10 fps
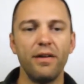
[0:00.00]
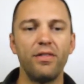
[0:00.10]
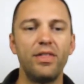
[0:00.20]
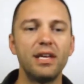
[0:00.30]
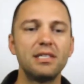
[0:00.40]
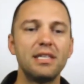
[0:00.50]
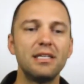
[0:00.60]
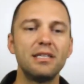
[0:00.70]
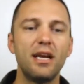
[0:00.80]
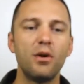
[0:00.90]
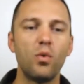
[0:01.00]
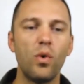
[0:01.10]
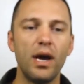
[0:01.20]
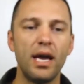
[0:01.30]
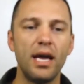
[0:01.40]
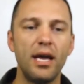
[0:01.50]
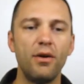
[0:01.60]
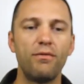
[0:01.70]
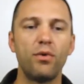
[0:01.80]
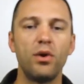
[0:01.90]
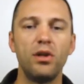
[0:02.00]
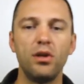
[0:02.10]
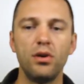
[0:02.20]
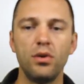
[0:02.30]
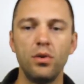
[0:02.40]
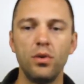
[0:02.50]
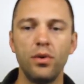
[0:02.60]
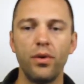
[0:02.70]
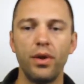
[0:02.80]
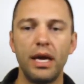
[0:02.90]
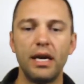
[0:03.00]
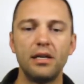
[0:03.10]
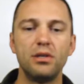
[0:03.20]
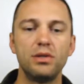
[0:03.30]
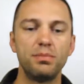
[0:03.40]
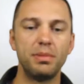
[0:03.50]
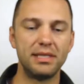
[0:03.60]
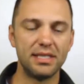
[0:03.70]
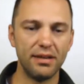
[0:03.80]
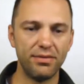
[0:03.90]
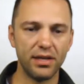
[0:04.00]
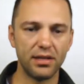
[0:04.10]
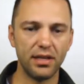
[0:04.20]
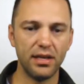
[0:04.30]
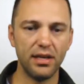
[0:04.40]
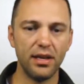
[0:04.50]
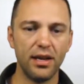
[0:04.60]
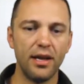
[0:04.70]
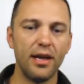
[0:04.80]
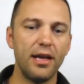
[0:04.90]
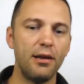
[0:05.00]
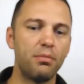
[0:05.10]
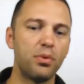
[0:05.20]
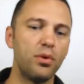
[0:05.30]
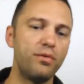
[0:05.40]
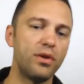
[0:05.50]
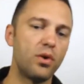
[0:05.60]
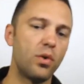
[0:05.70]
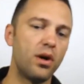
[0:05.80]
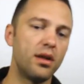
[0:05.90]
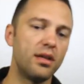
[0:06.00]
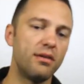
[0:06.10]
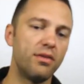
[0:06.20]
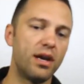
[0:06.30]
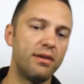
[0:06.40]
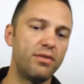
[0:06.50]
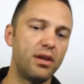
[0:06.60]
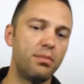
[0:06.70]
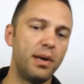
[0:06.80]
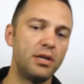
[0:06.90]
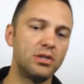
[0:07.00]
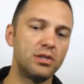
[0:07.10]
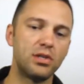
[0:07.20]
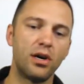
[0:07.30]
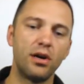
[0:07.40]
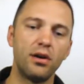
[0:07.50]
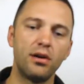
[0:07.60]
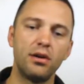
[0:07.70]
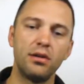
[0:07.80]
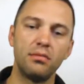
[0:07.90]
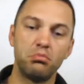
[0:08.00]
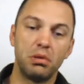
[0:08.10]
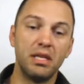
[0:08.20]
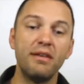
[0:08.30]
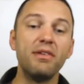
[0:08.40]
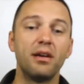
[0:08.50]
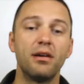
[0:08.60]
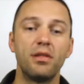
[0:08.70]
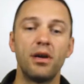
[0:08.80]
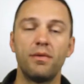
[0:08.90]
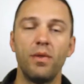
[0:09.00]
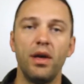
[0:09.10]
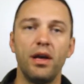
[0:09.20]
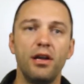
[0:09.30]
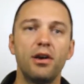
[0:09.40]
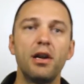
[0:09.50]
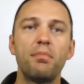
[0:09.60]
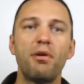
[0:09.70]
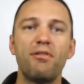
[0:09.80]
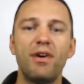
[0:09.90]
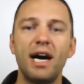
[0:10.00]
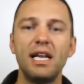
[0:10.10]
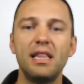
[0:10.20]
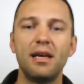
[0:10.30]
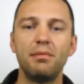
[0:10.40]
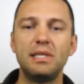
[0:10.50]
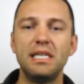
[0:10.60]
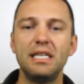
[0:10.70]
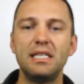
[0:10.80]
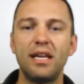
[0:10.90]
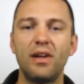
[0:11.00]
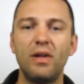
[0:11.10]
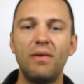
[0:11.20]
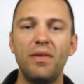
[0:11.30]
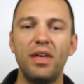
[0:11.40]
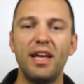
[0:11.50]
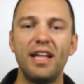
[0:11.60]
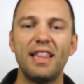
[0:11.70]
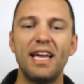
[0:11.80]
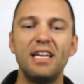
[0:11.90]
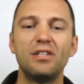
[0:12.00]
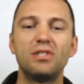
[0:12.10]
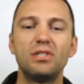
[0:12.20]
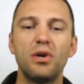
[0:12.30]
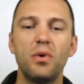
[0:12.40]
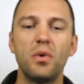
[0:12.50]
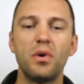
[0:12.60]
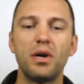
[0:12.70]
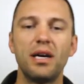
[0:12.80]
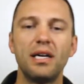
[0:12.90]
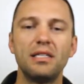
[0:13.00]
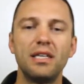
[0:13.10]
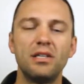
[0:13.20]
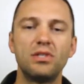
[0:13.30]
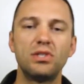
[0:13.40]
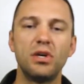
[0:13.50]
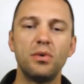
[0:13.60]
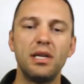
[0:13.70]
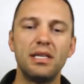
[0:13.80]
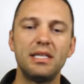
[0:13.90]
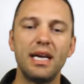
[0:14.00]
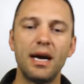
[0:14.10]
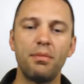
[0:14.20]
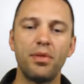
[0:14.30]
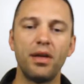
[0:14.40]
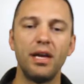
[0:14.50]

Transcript: This is a way for you to specifically improve the quality of life that your patients are living. You're going to provide them detail that is so organized and so in depth